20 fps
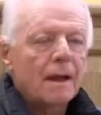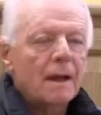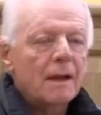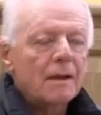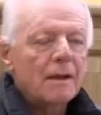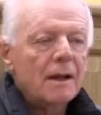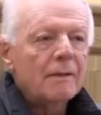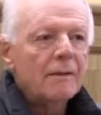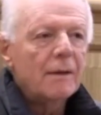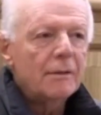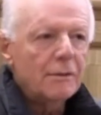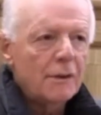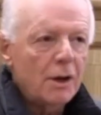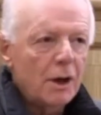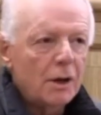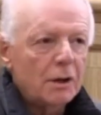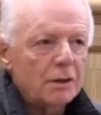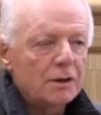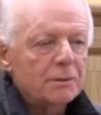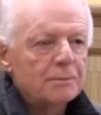Then the
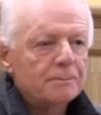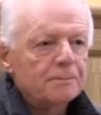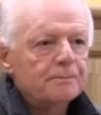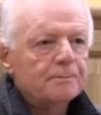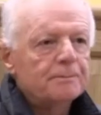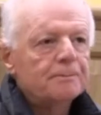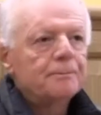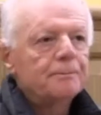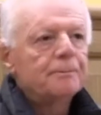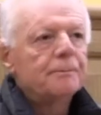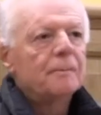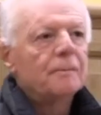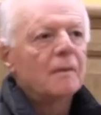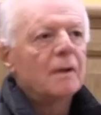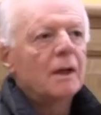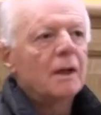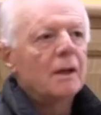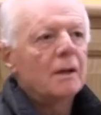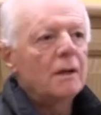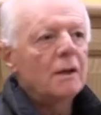third,
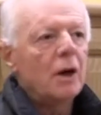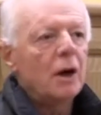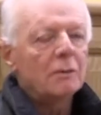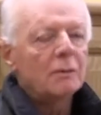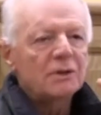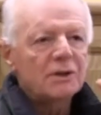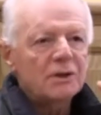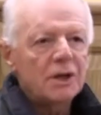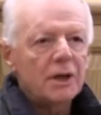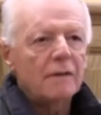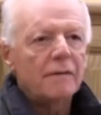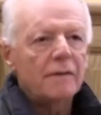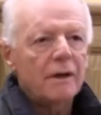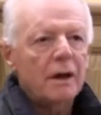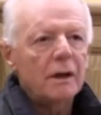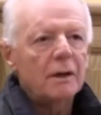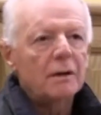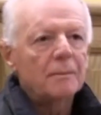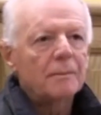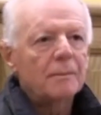the
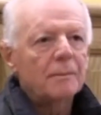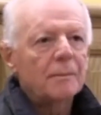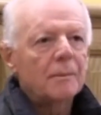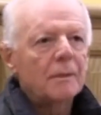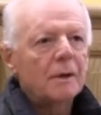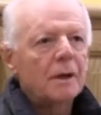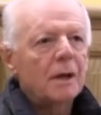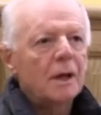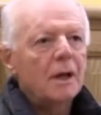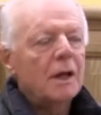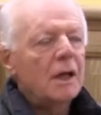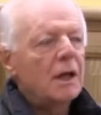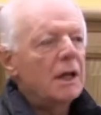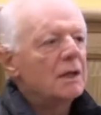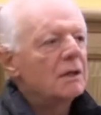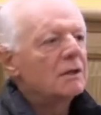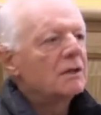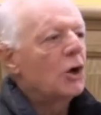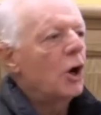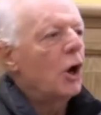observer
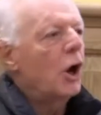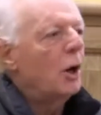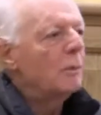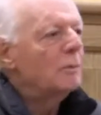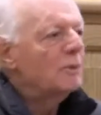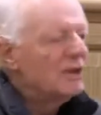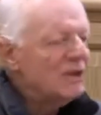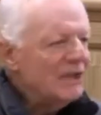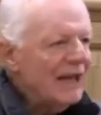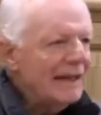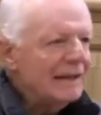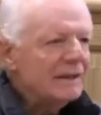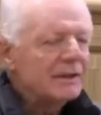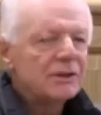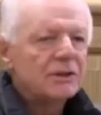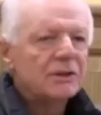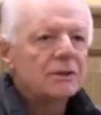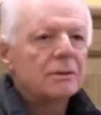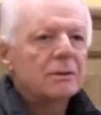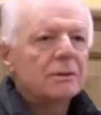is
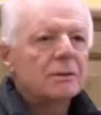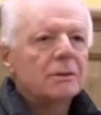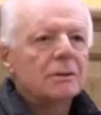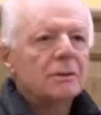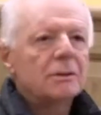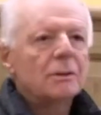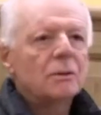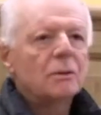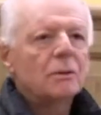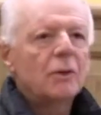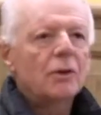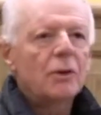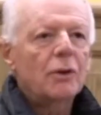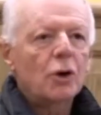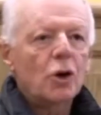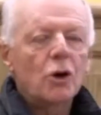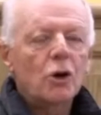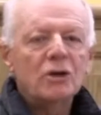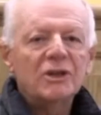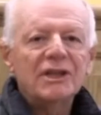obsessed with the
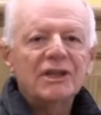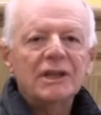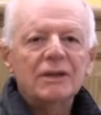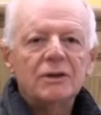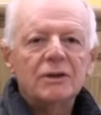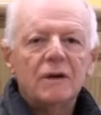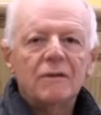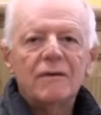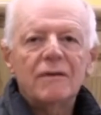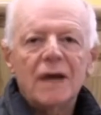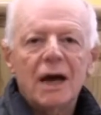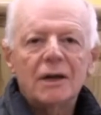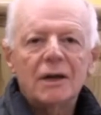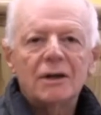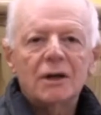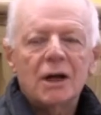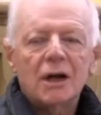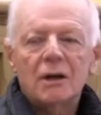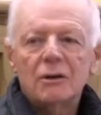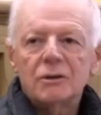content of the
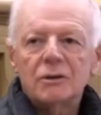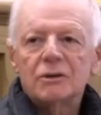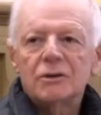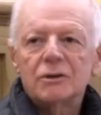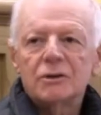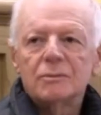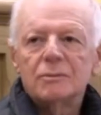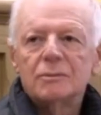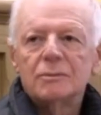undercurrent.